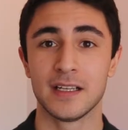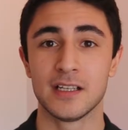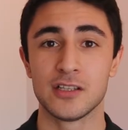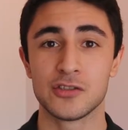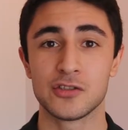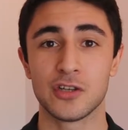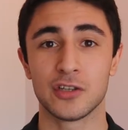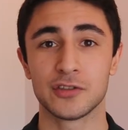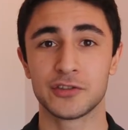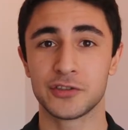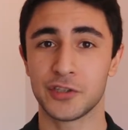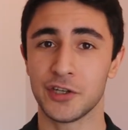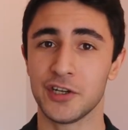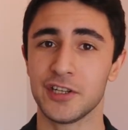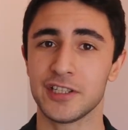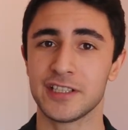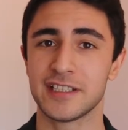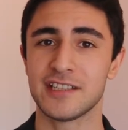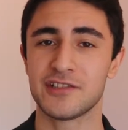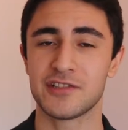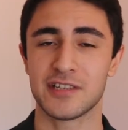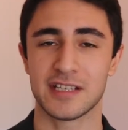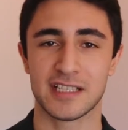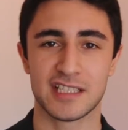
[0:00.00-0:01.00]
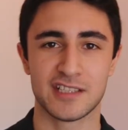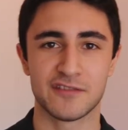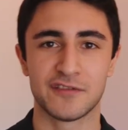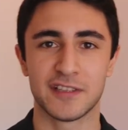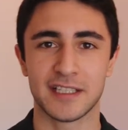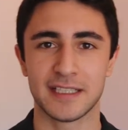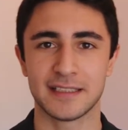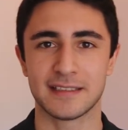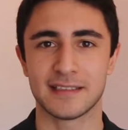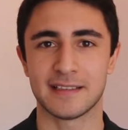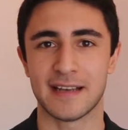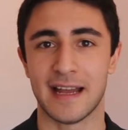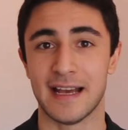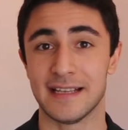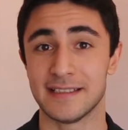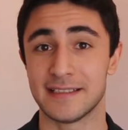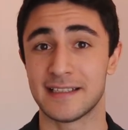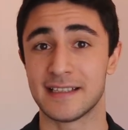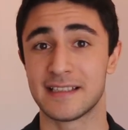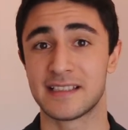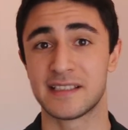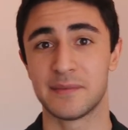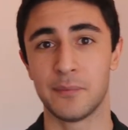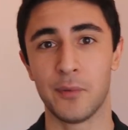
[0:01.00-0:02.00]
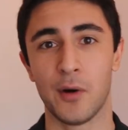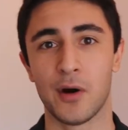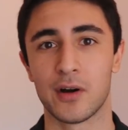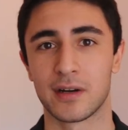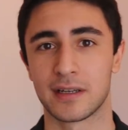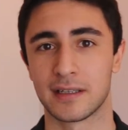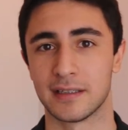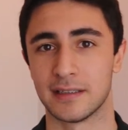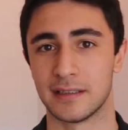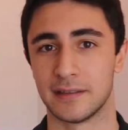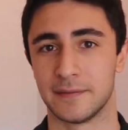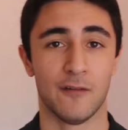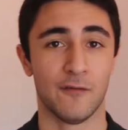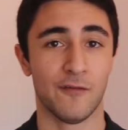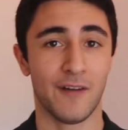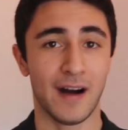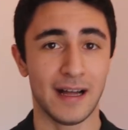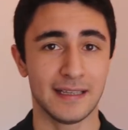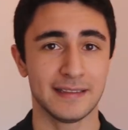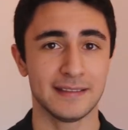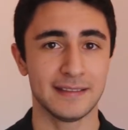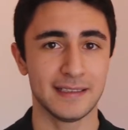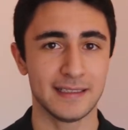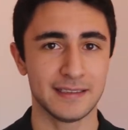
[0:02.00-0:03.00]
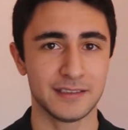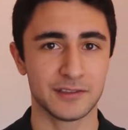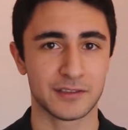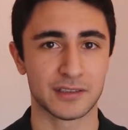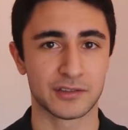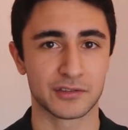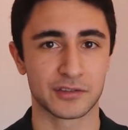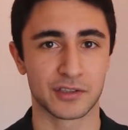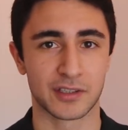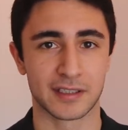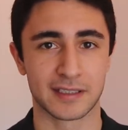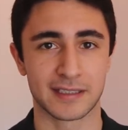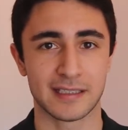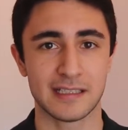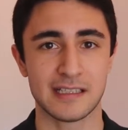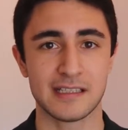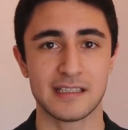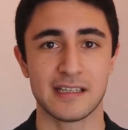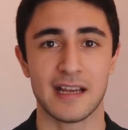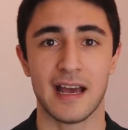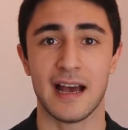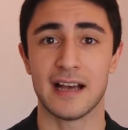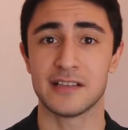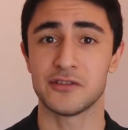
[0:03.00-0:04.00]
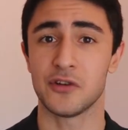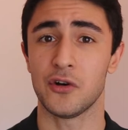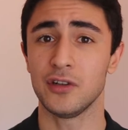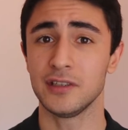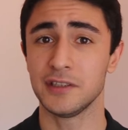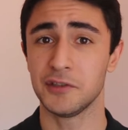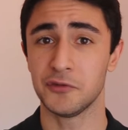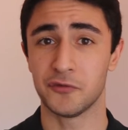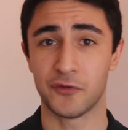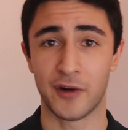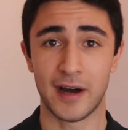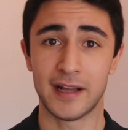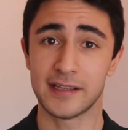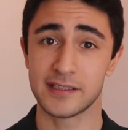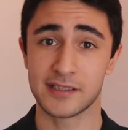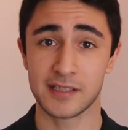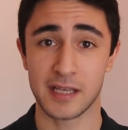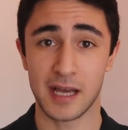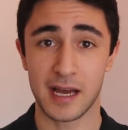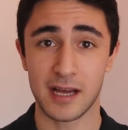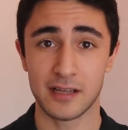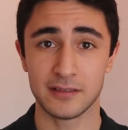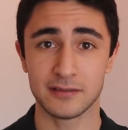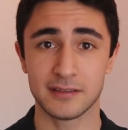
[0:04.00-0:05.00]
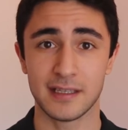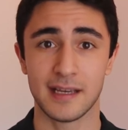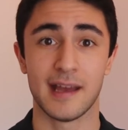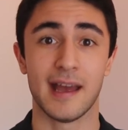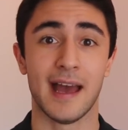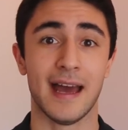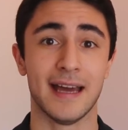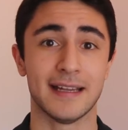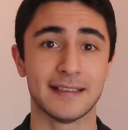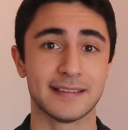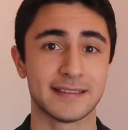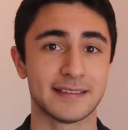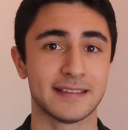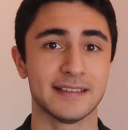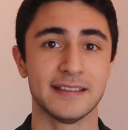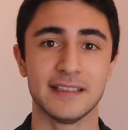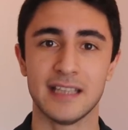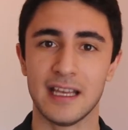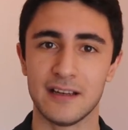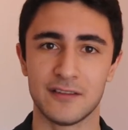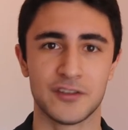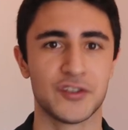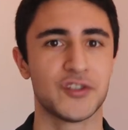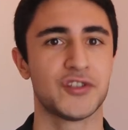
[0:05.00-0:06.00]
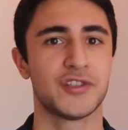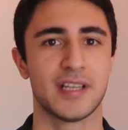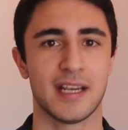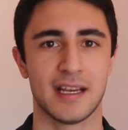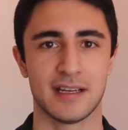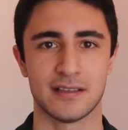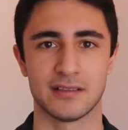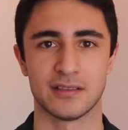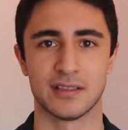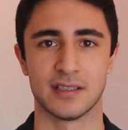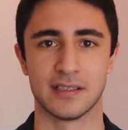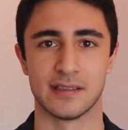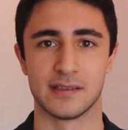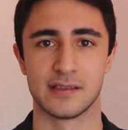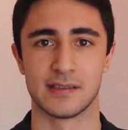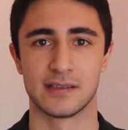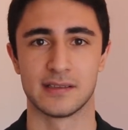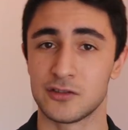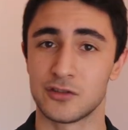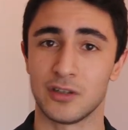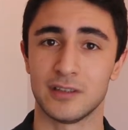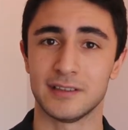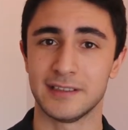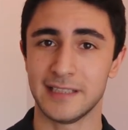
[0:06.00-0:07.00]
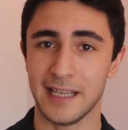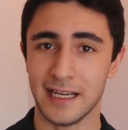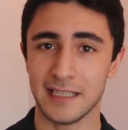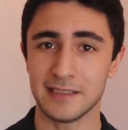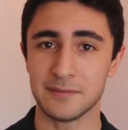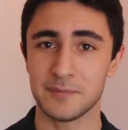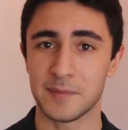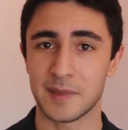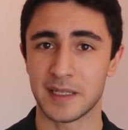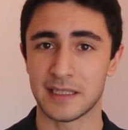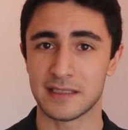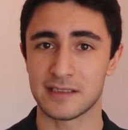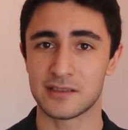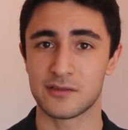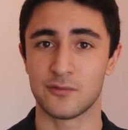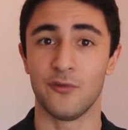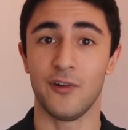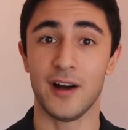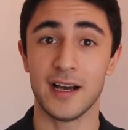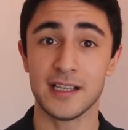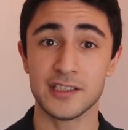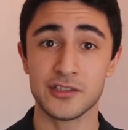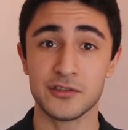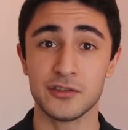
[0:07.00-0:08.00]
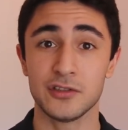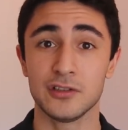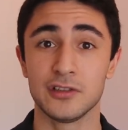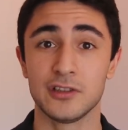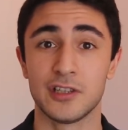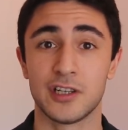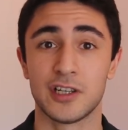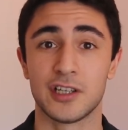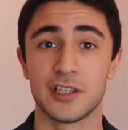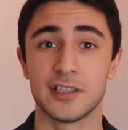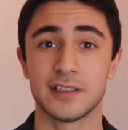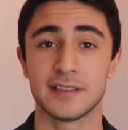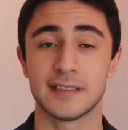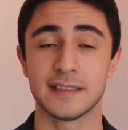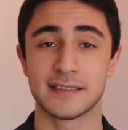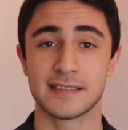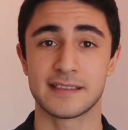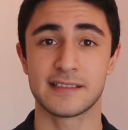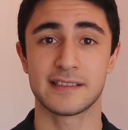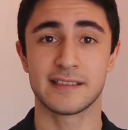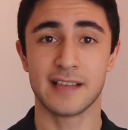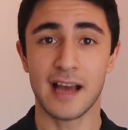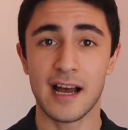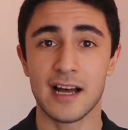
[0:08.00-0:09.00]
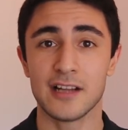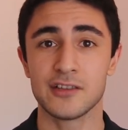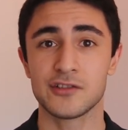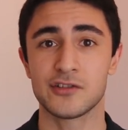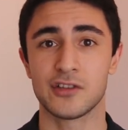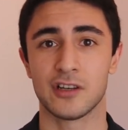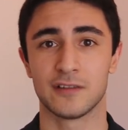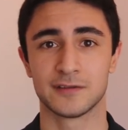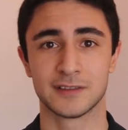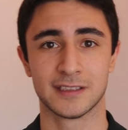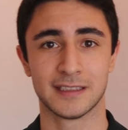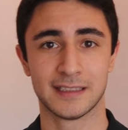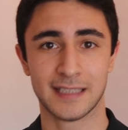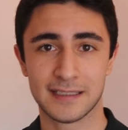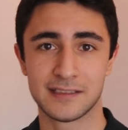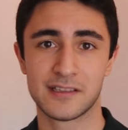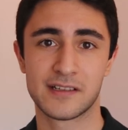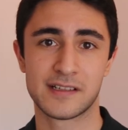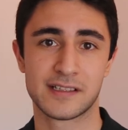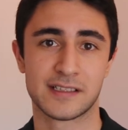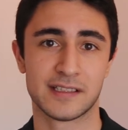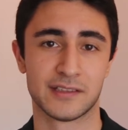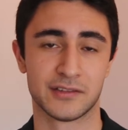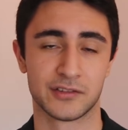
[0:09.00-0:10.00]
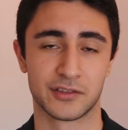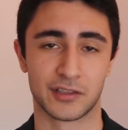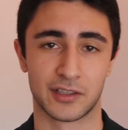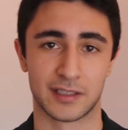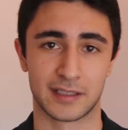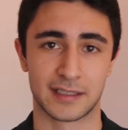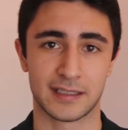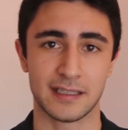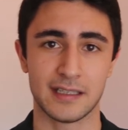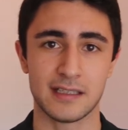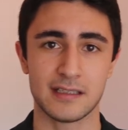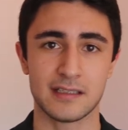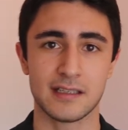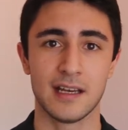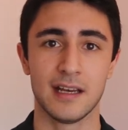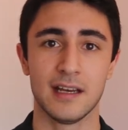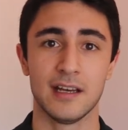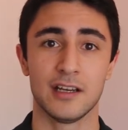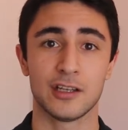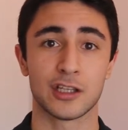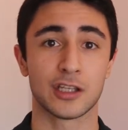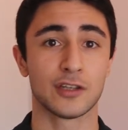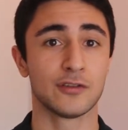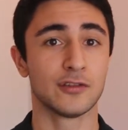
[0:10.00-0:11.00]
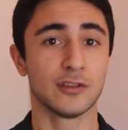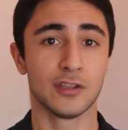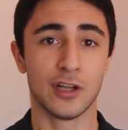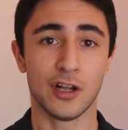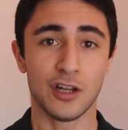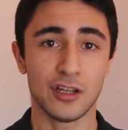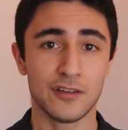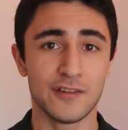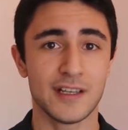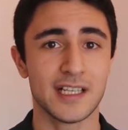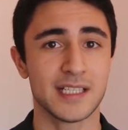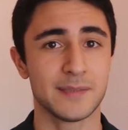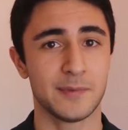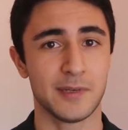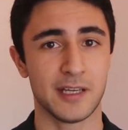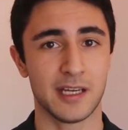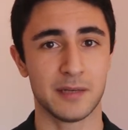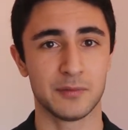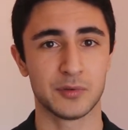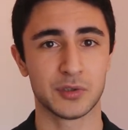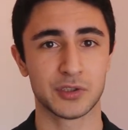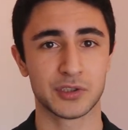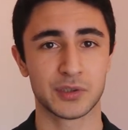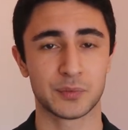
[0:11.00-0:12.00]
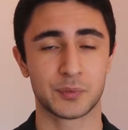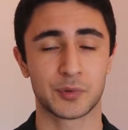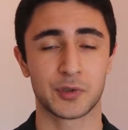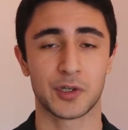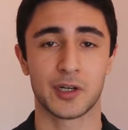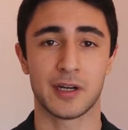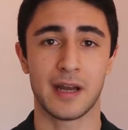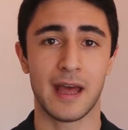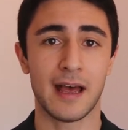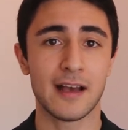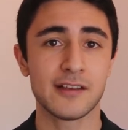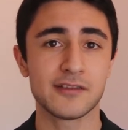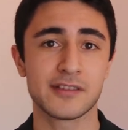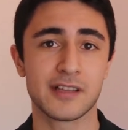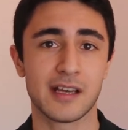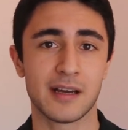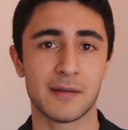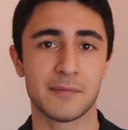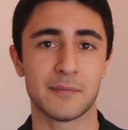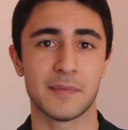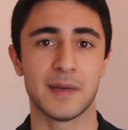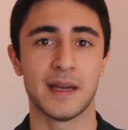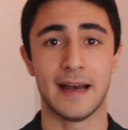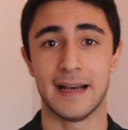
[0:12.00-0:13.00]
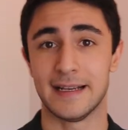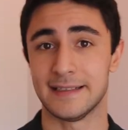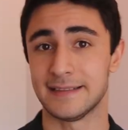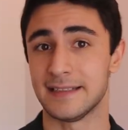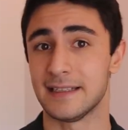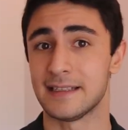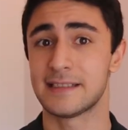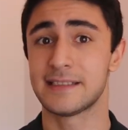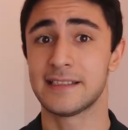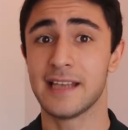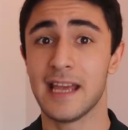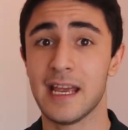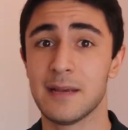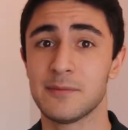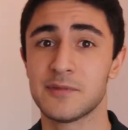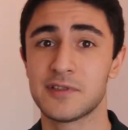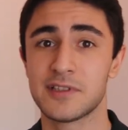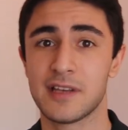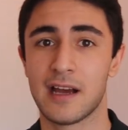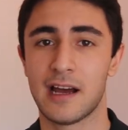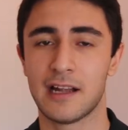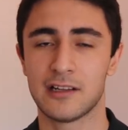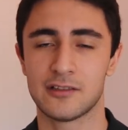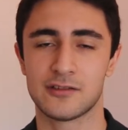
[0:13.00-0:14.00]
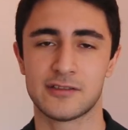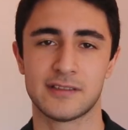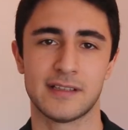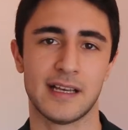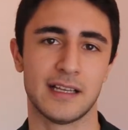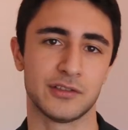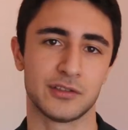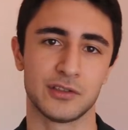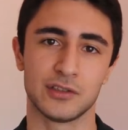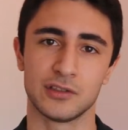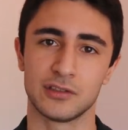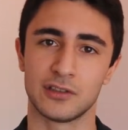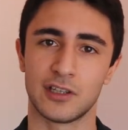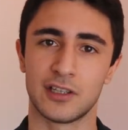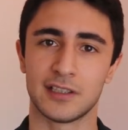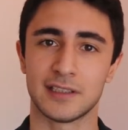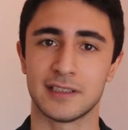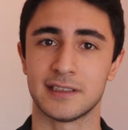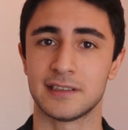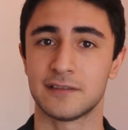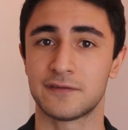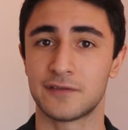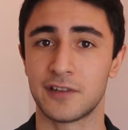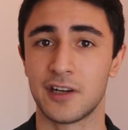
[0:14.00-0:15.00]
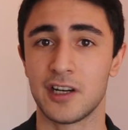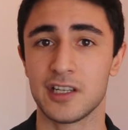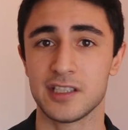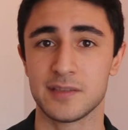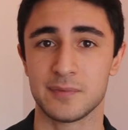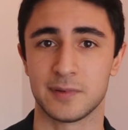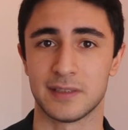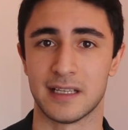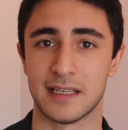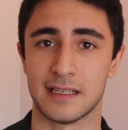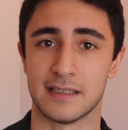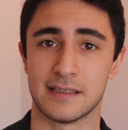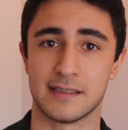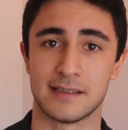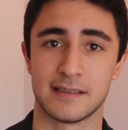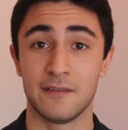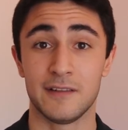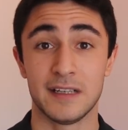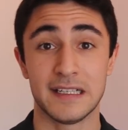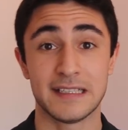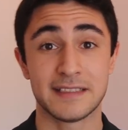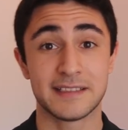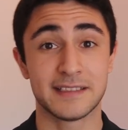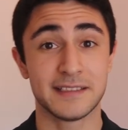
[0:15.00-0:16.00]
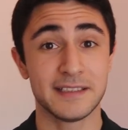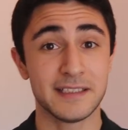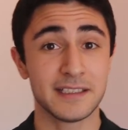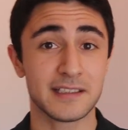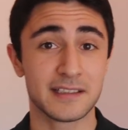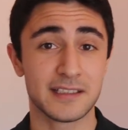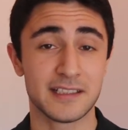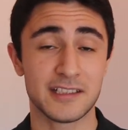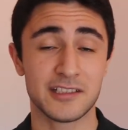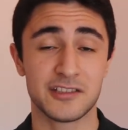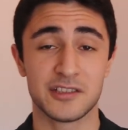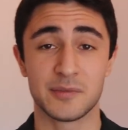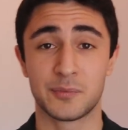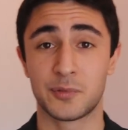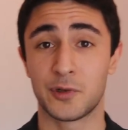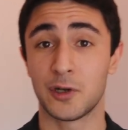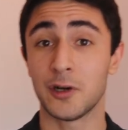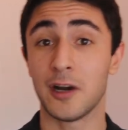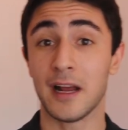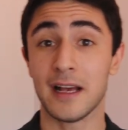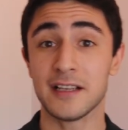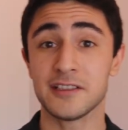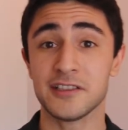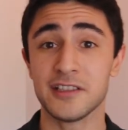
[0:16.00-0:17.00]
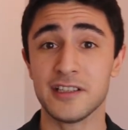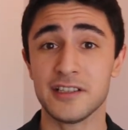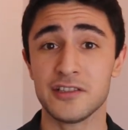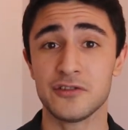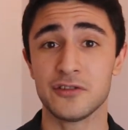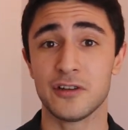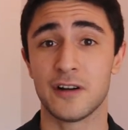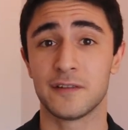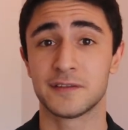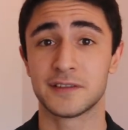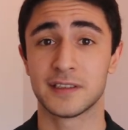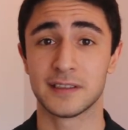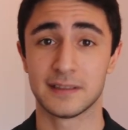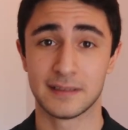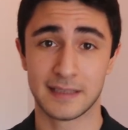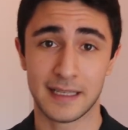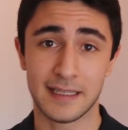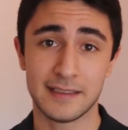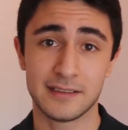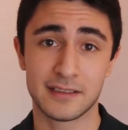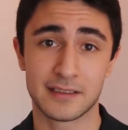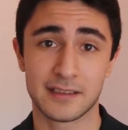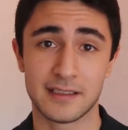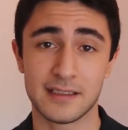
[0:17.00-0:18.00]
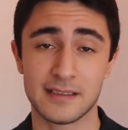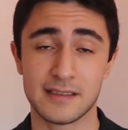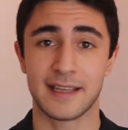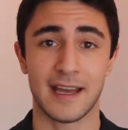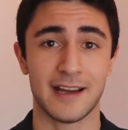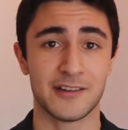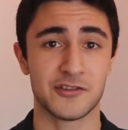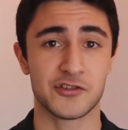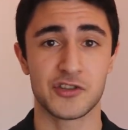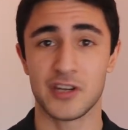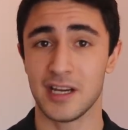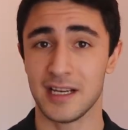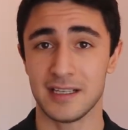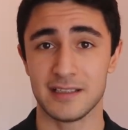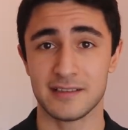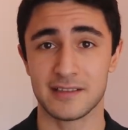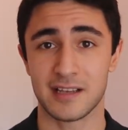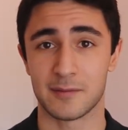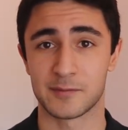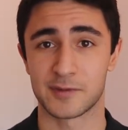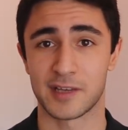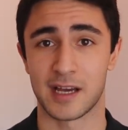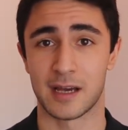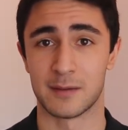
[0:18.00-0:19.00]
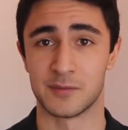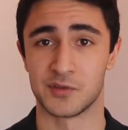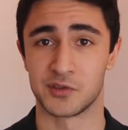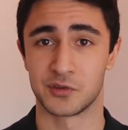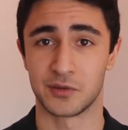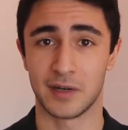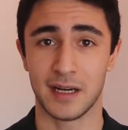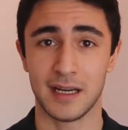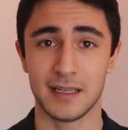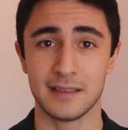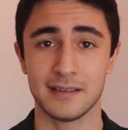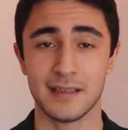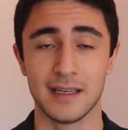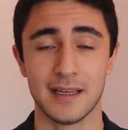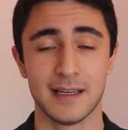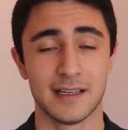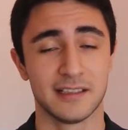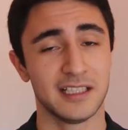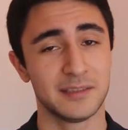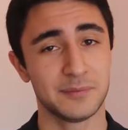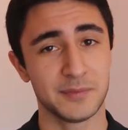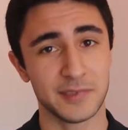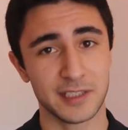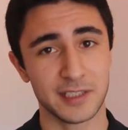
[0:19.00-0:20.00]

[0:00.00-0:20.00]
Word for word: So Turkish is written as it is spoken. One letter in Turkish has only one sound and it never changes. So that means once you learn the sounds of the letters in Turkish, you will always be able to pronounce them as the same sounds that you learned in the first place. Whereas in English, the pronunciation of the letters can change sometimes, right? Let